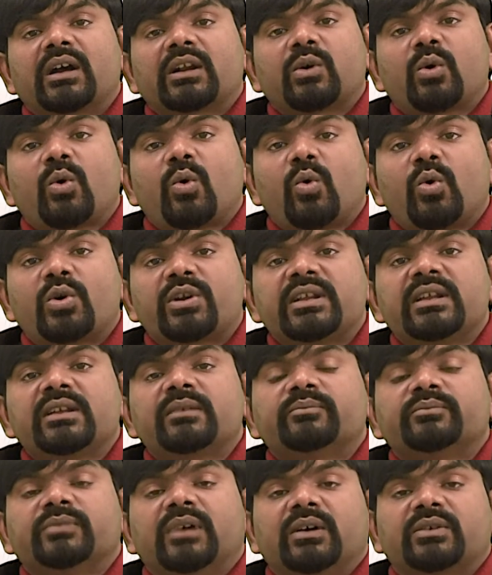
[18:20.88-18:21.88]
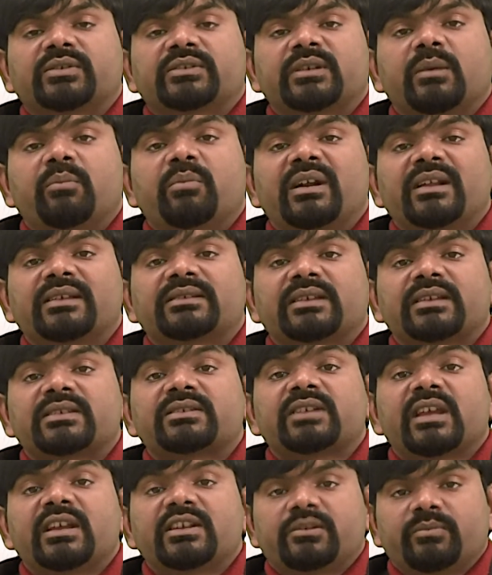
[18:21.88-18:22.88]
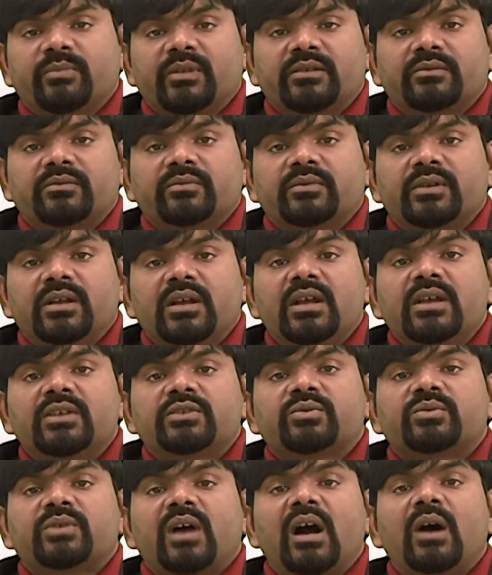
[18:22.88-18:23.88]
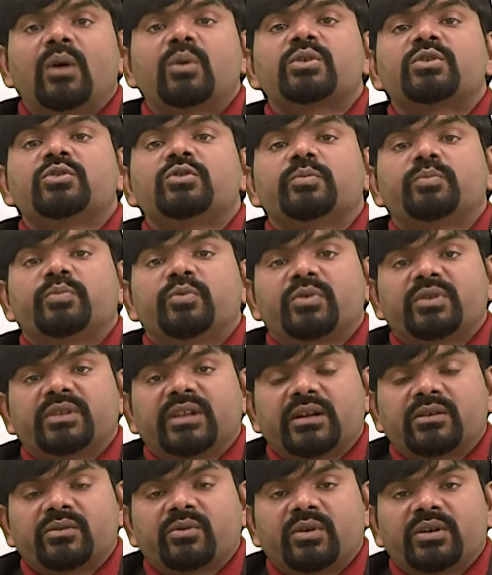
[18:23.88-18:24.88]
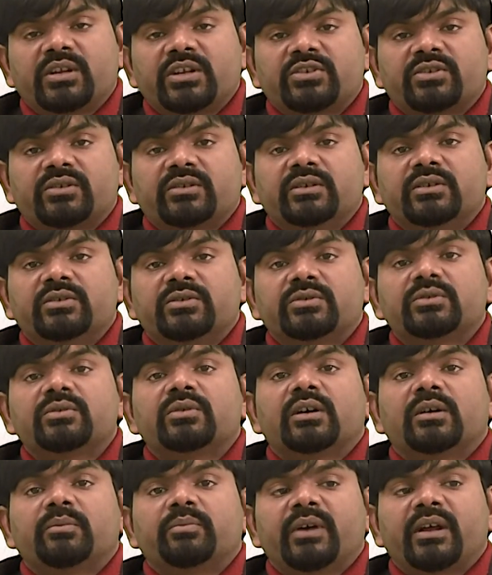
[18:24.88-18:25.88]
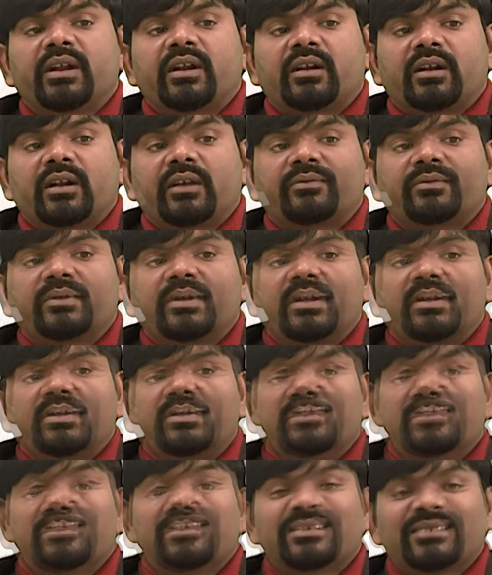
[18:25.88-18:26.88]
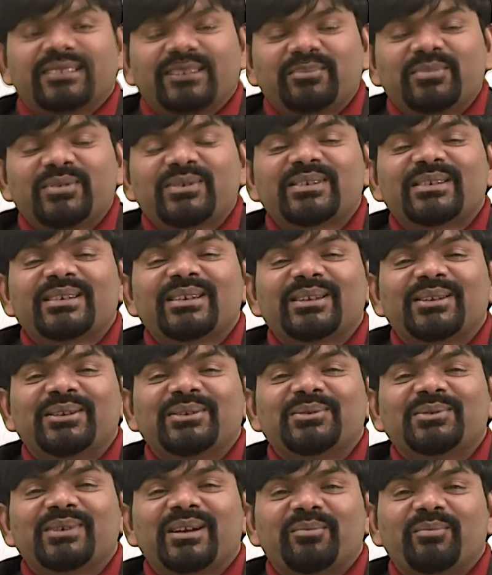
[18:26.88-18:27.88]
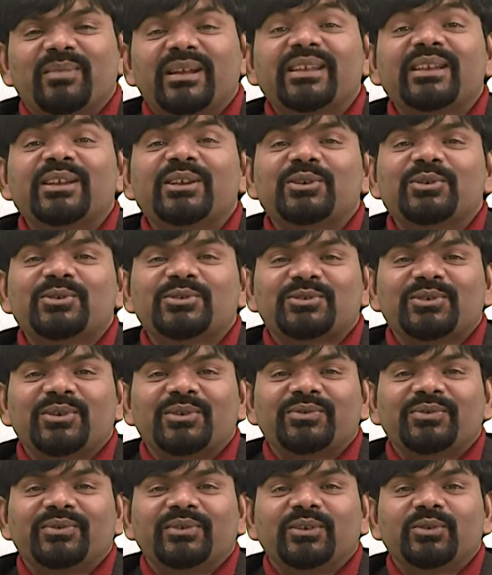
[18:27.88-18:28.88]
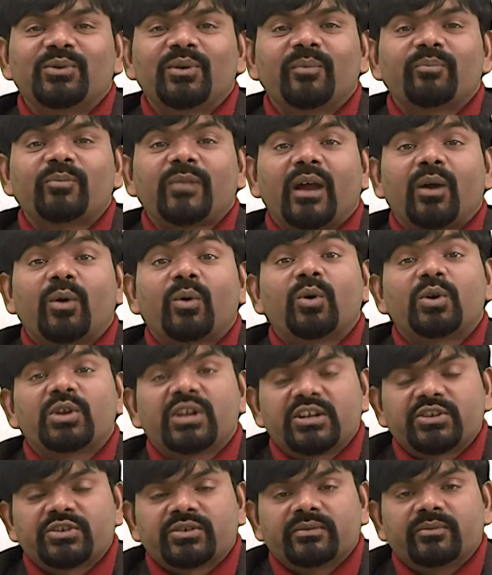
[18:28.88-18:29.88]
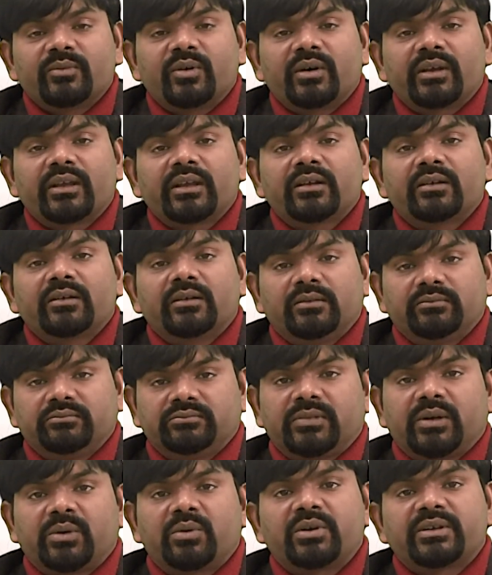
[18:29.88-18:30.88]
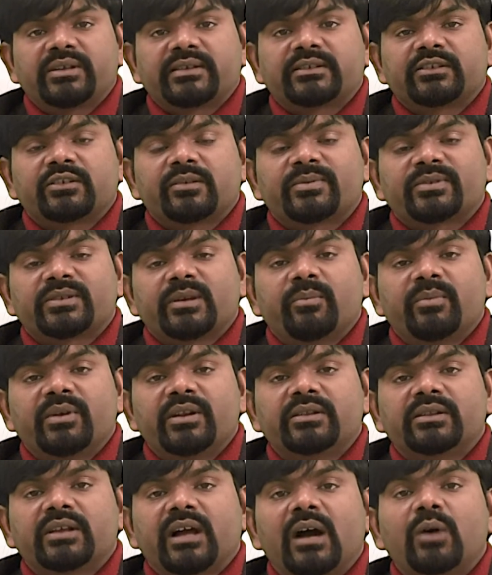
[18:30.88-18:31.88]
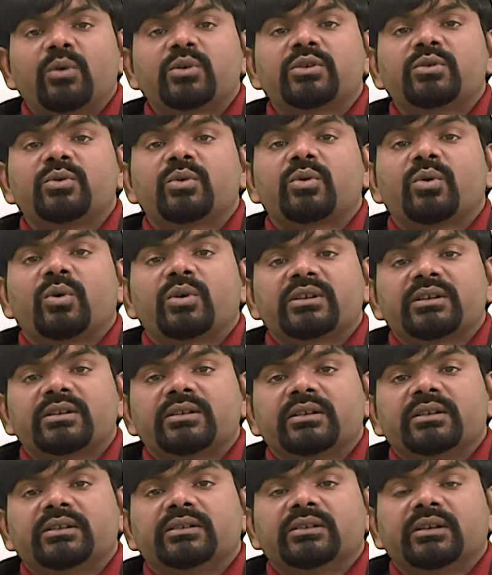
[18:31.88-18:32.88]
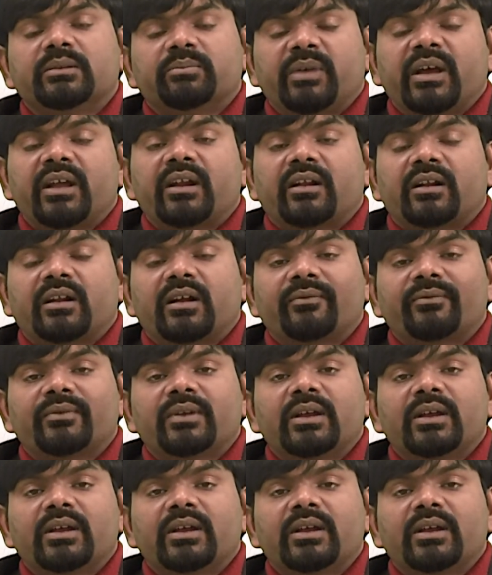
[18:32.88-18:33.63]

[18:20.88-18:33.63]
quoting somebody's statement, and how do you put that quotation into a paragraph? Supposing you are making use of a quotation, okay, a quotation of somebody, and how do you quote it in the paragraph?